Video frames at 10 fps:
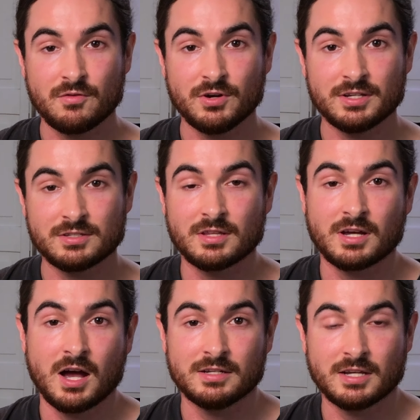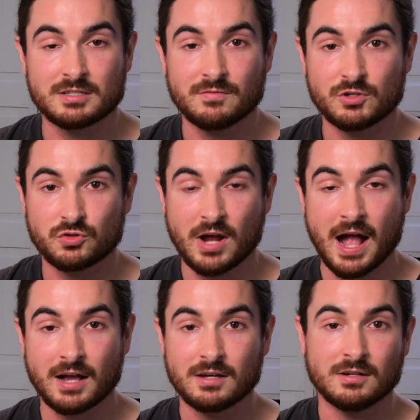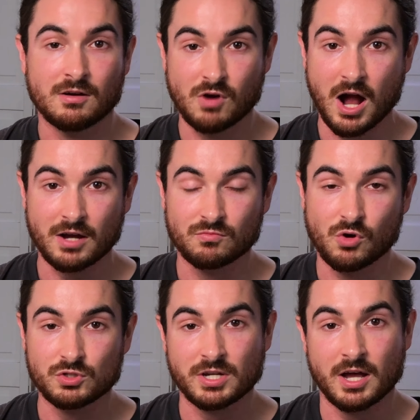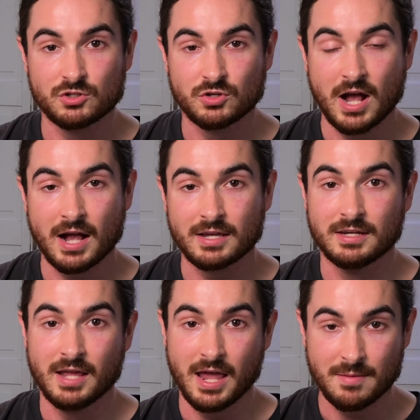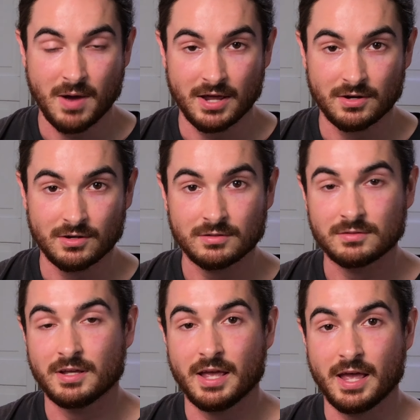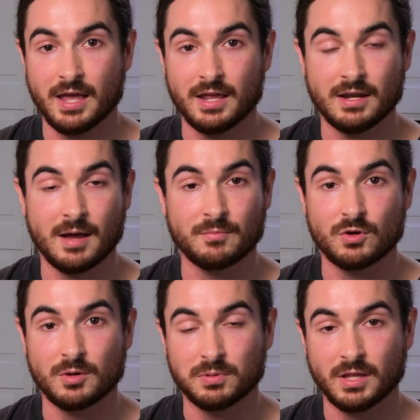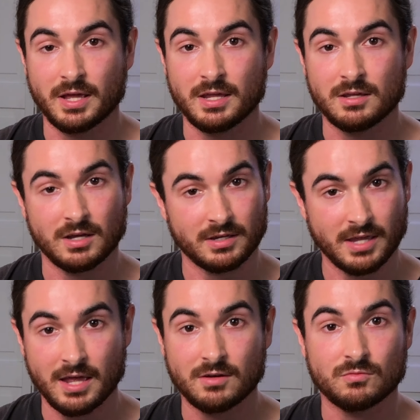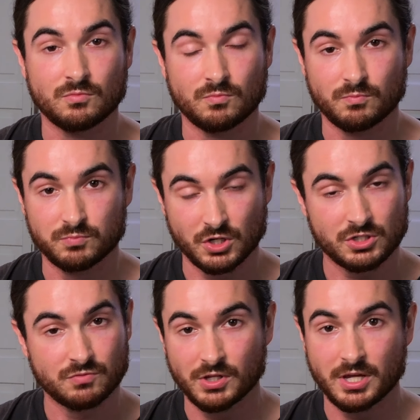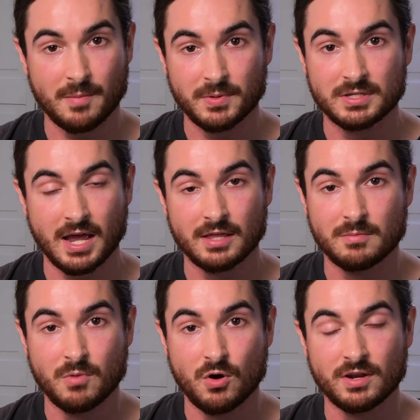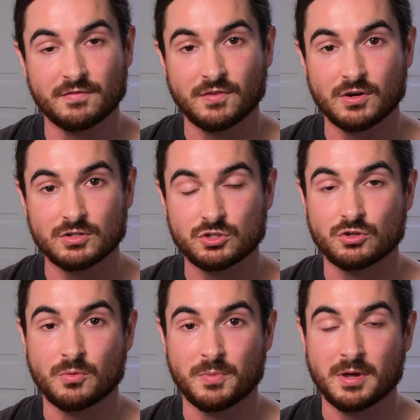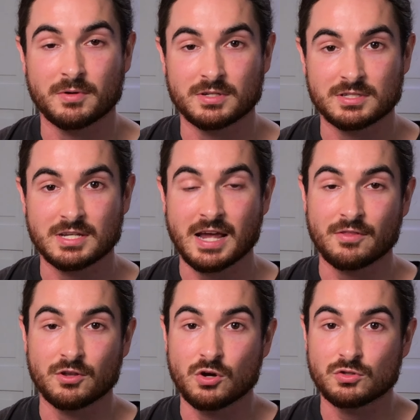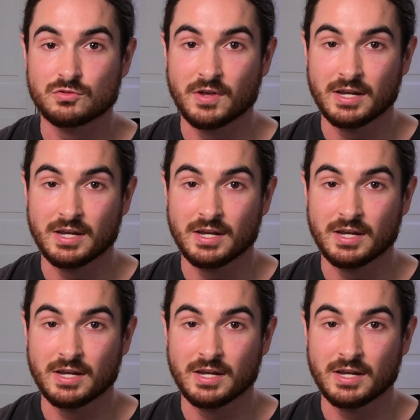it is in the context of a track, a rock and roll style track in A minor, and I'm going to play again just really up and down the mode at first, so you'll be able to see how the notes fit